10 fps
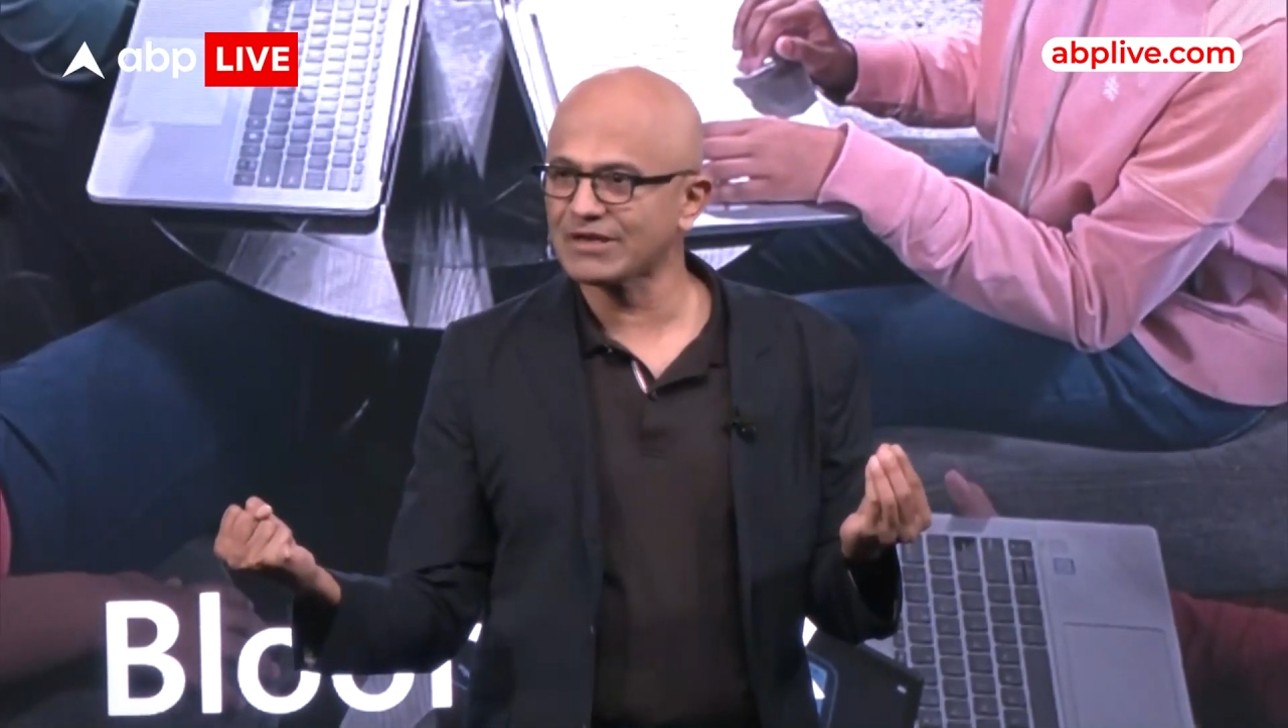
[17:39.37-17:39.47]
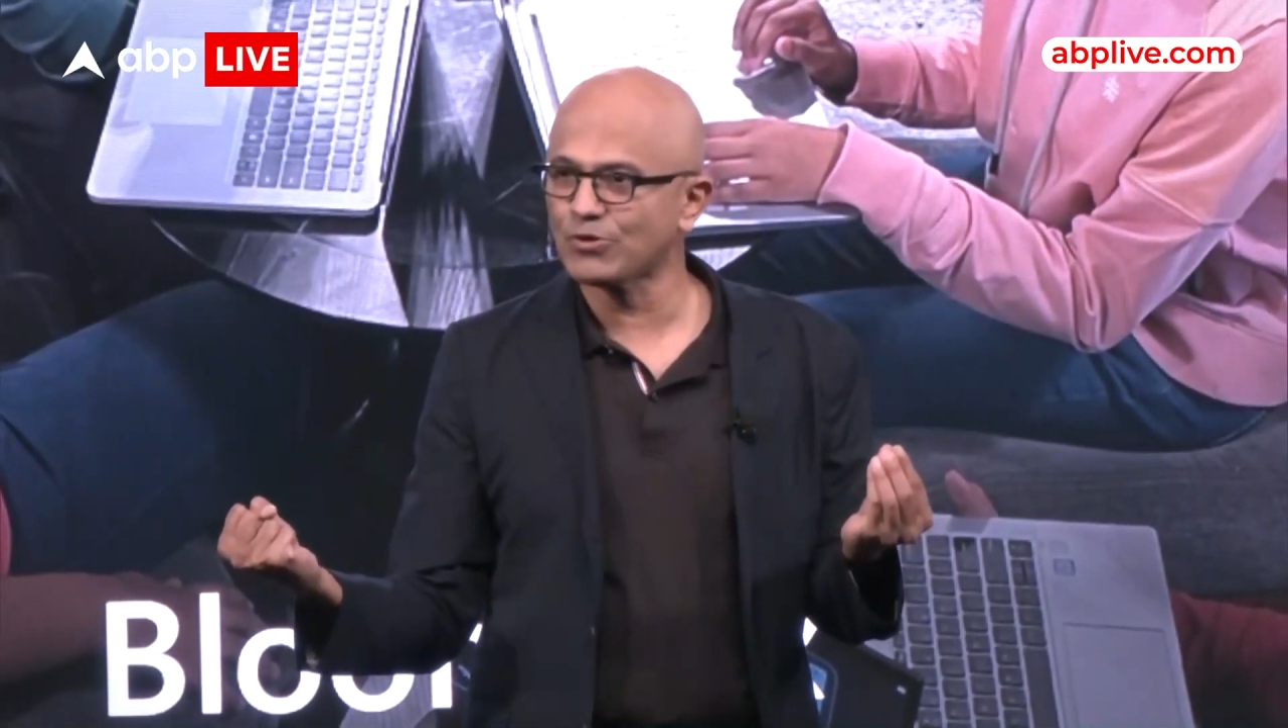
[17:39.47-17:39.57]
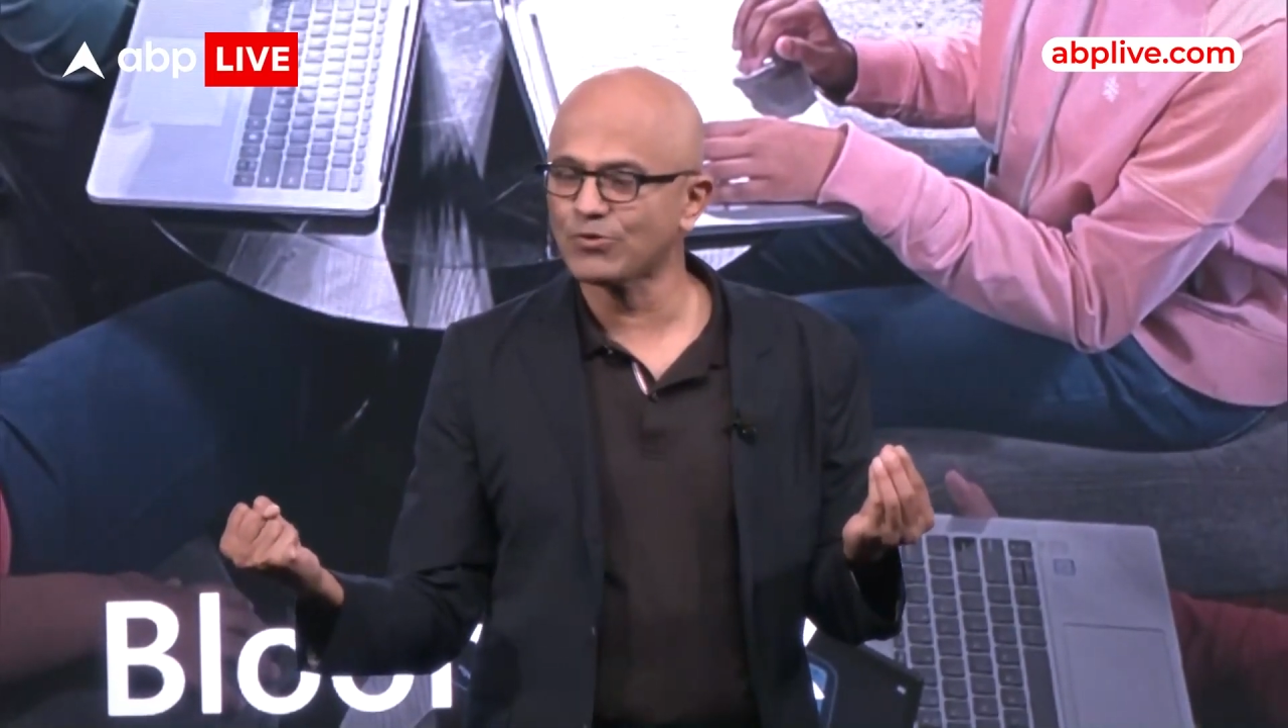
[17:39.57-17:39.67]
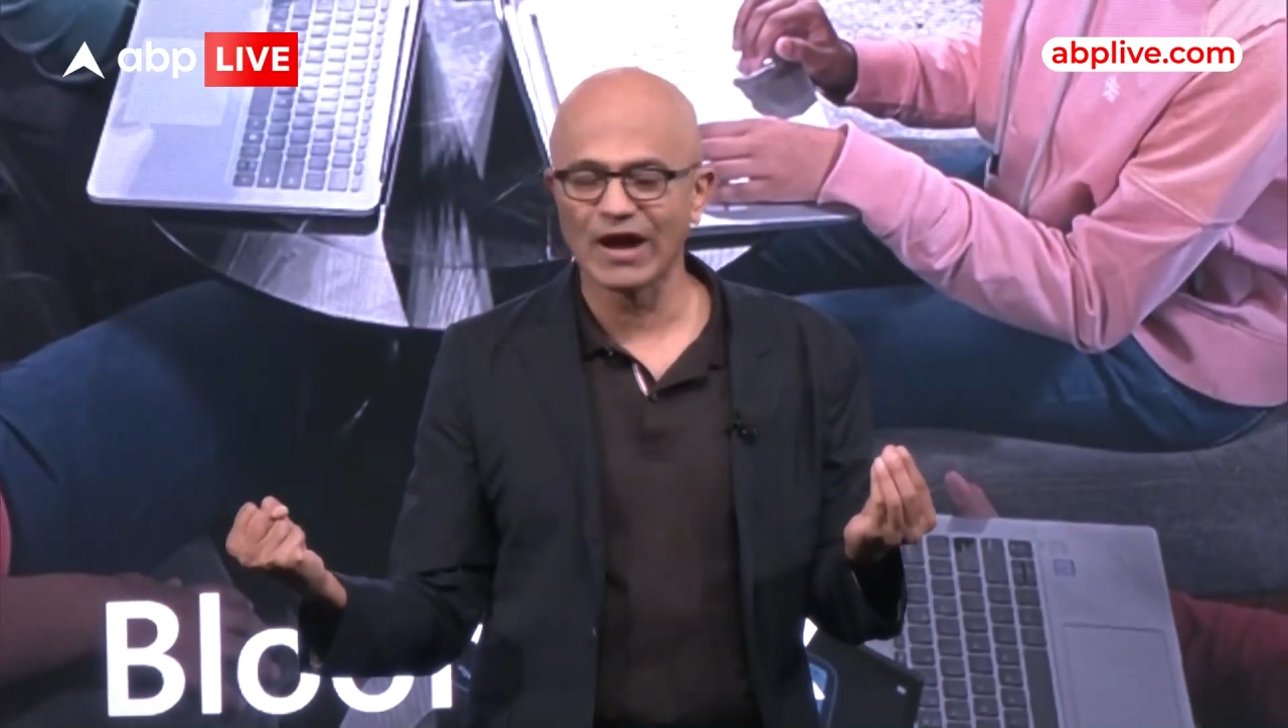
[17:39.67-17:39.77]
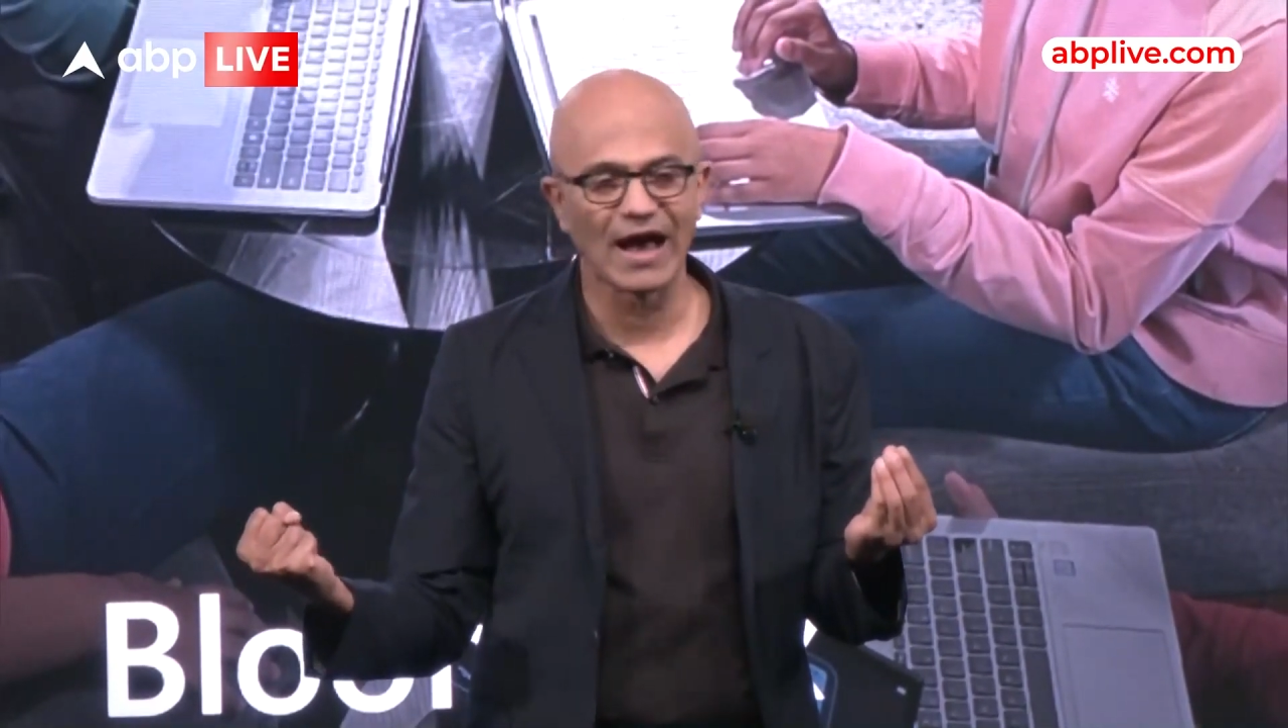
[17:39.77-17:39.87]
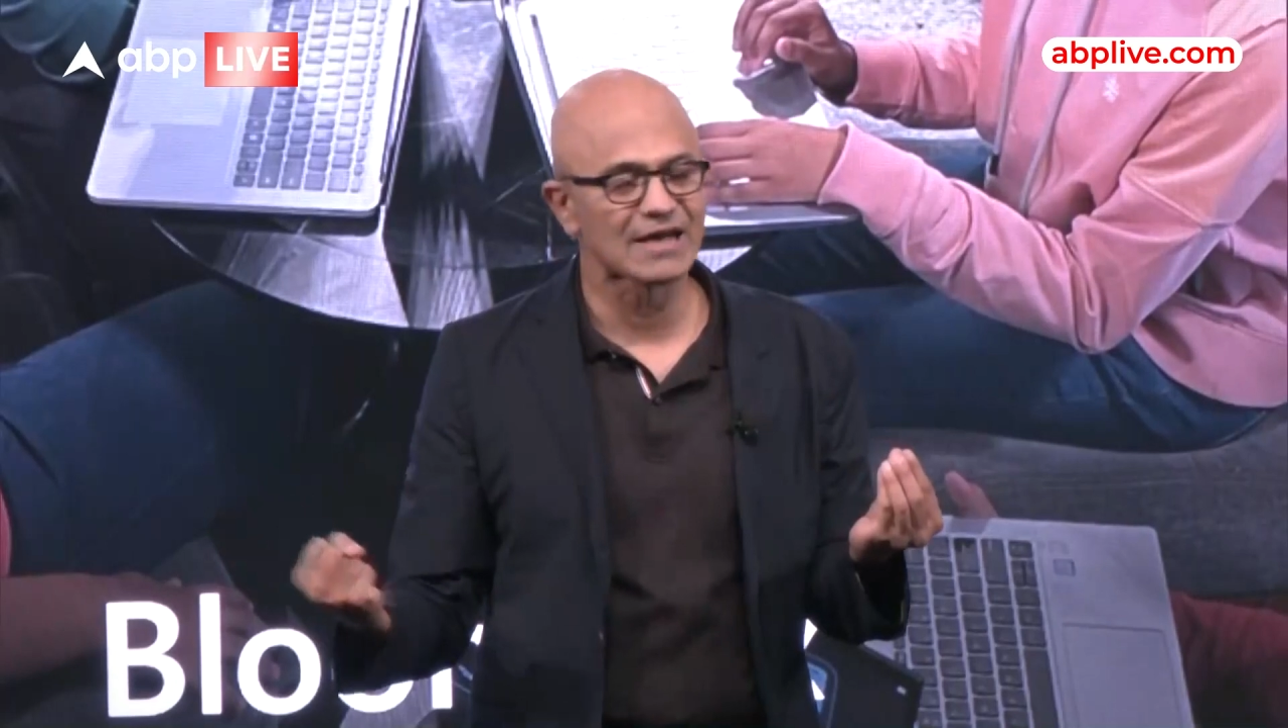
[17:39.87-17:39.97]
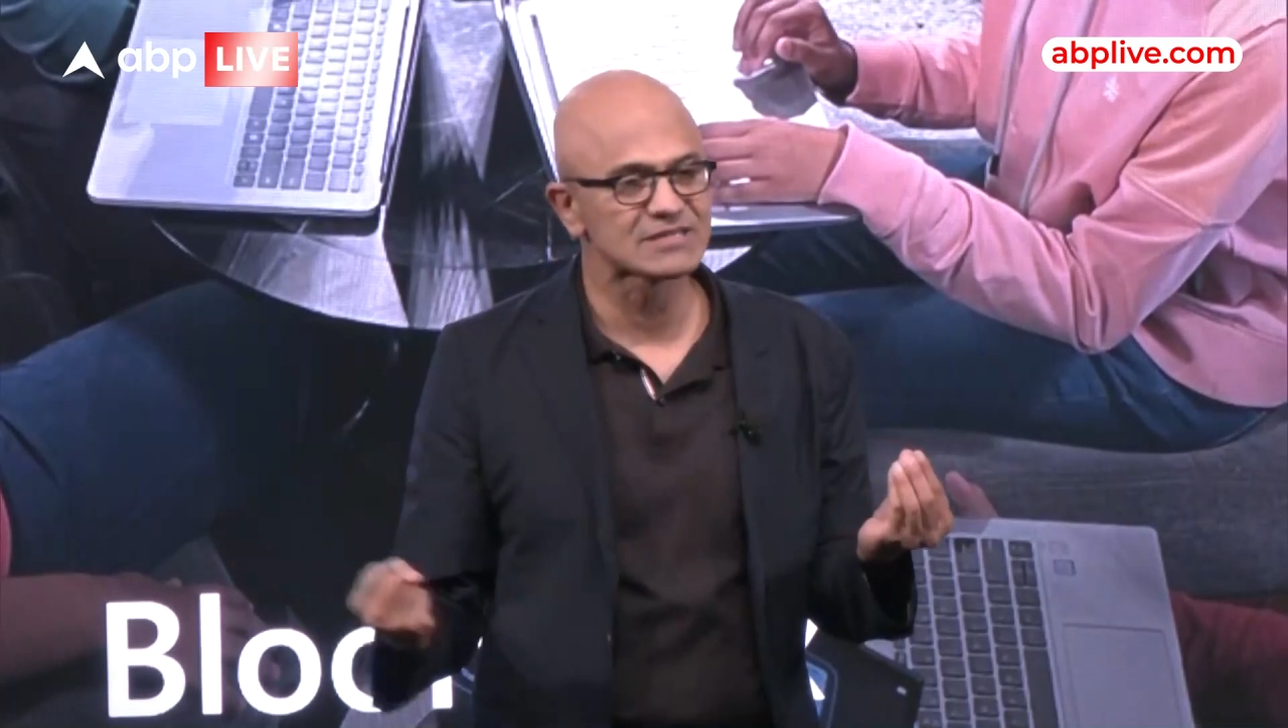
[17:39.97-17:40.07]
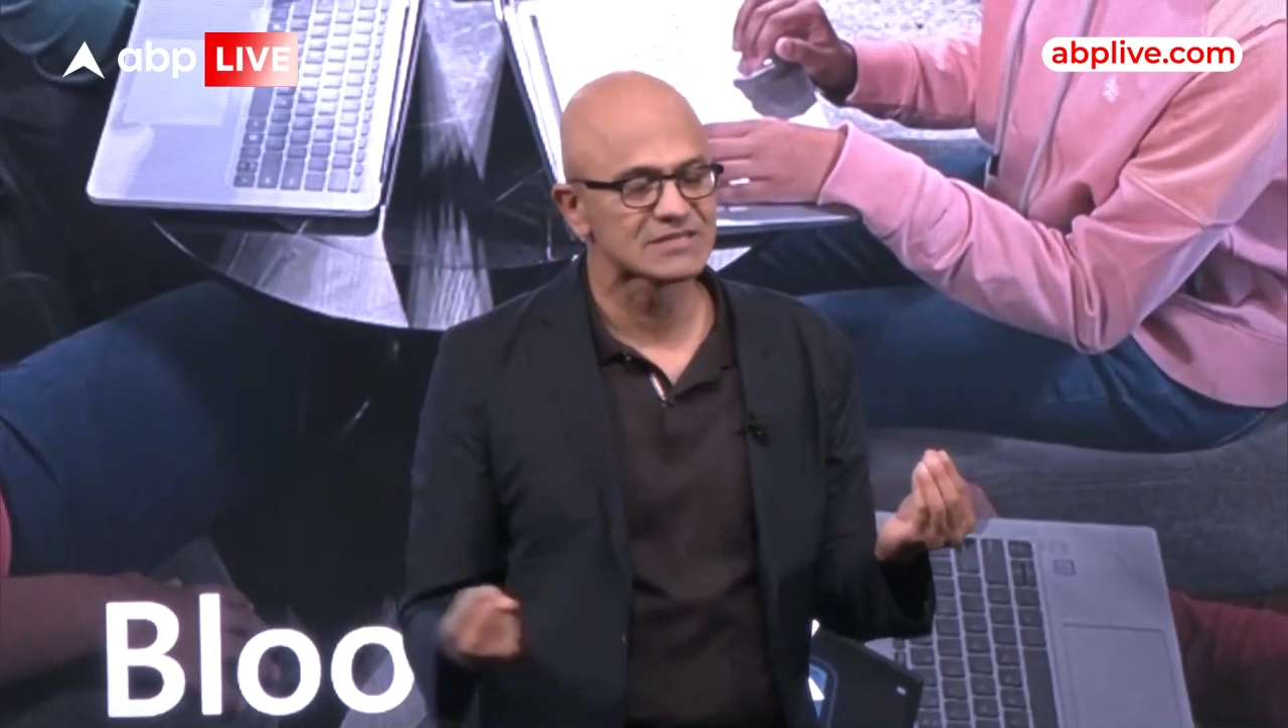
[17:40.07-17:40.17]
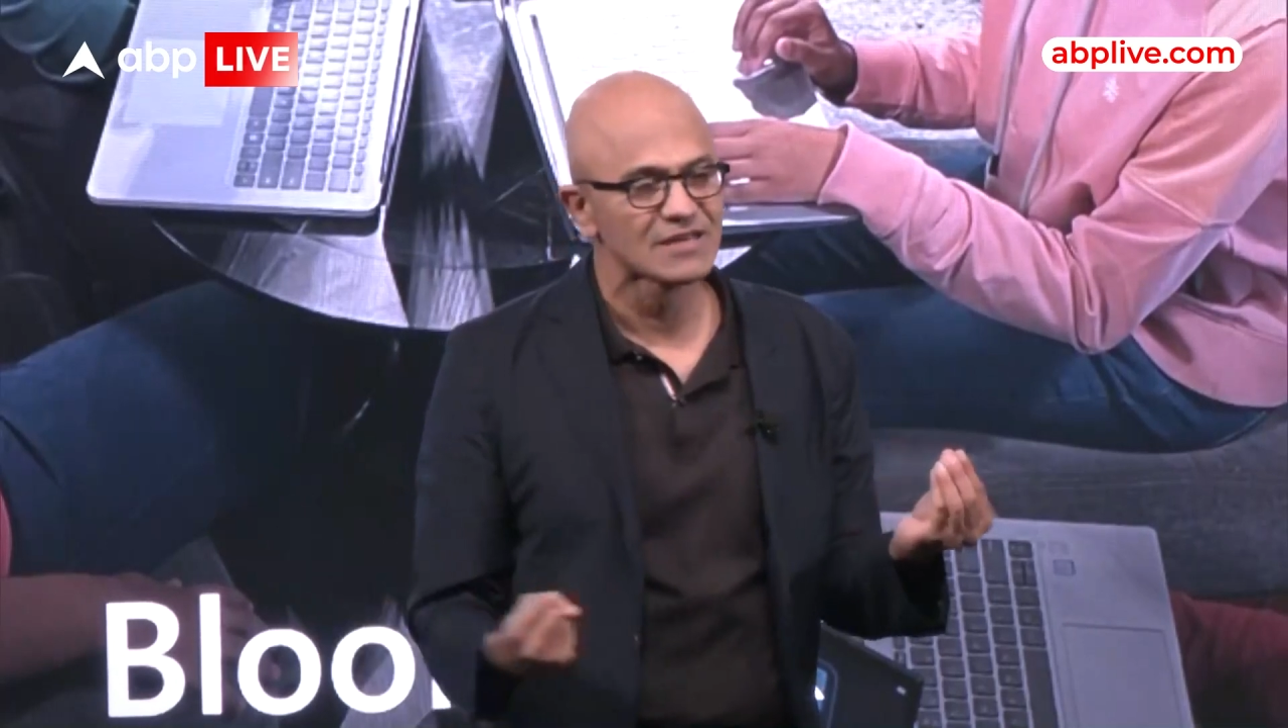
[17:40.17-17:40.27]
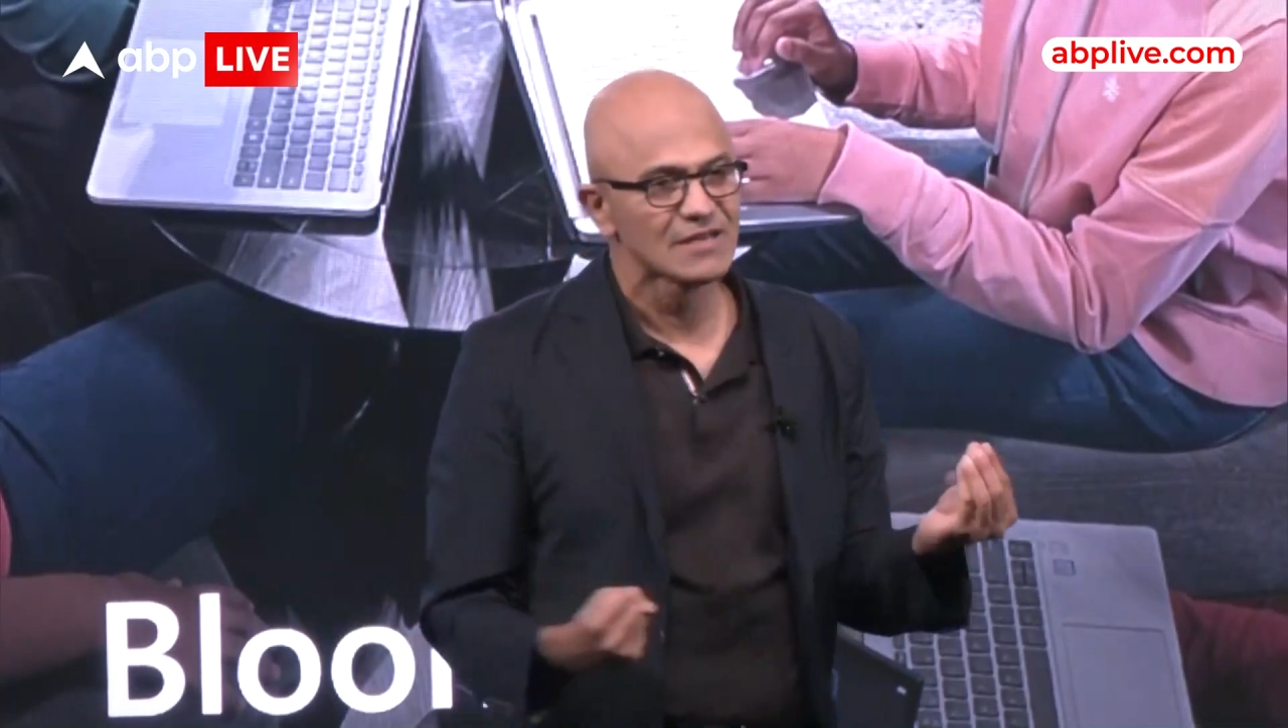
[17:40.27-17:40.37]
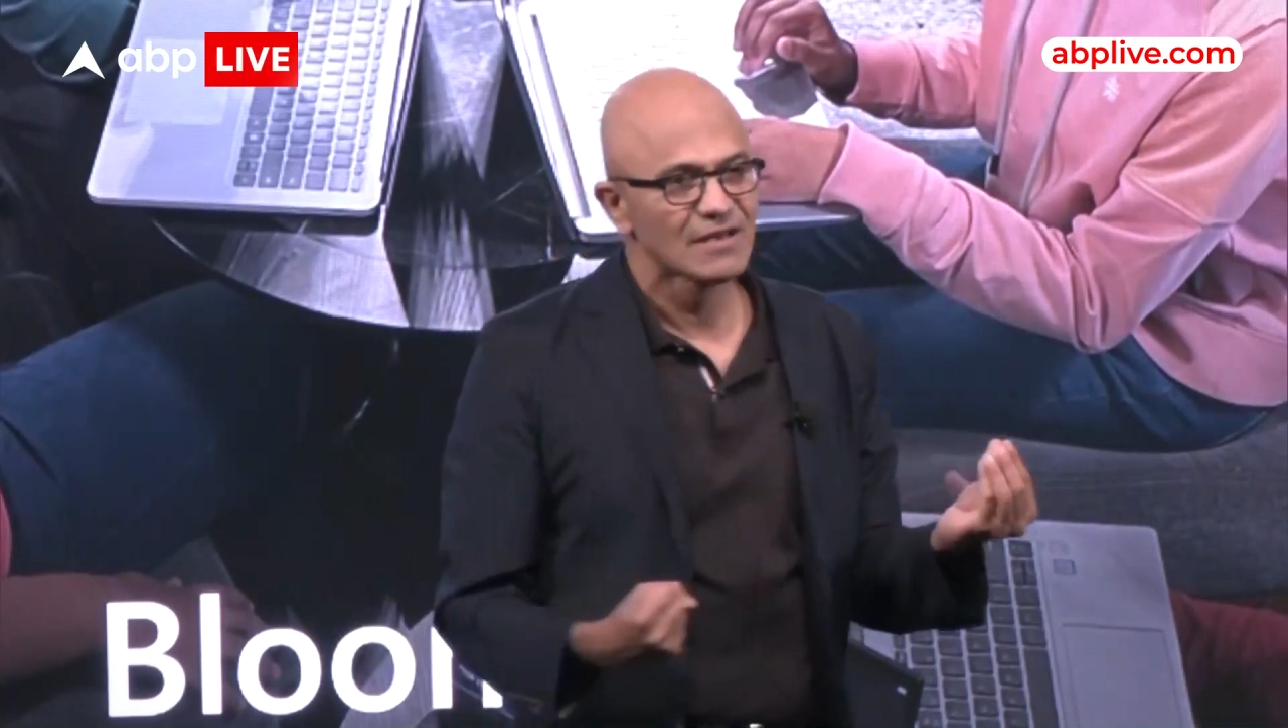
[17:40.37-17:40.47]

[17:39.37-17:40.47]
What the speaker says: who has,